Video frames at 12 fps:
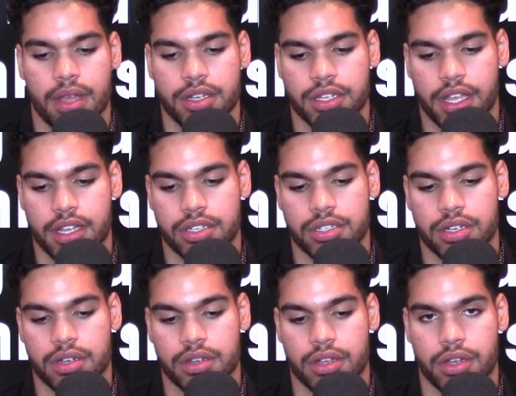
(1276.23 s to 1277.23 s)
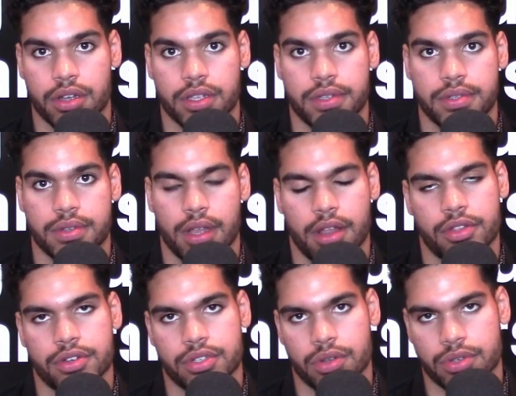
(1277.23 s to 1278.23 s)
education, goods, and
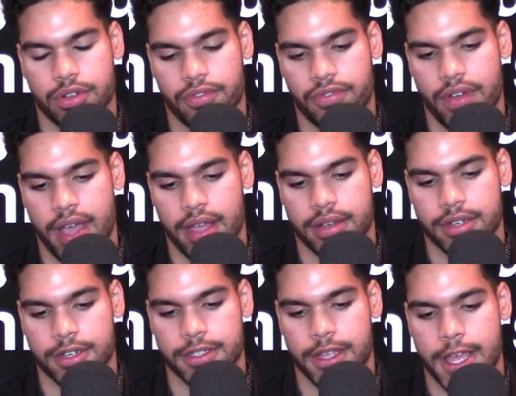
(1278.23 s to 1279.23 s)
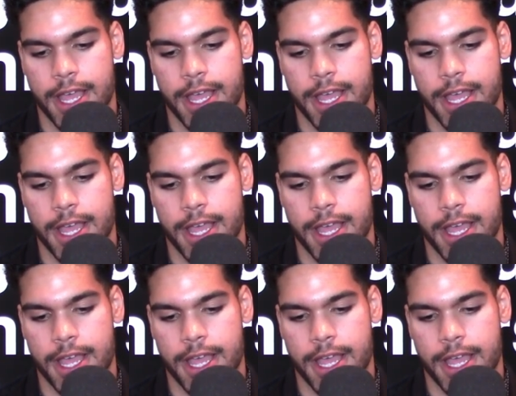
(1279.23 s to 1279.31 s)
other social factors.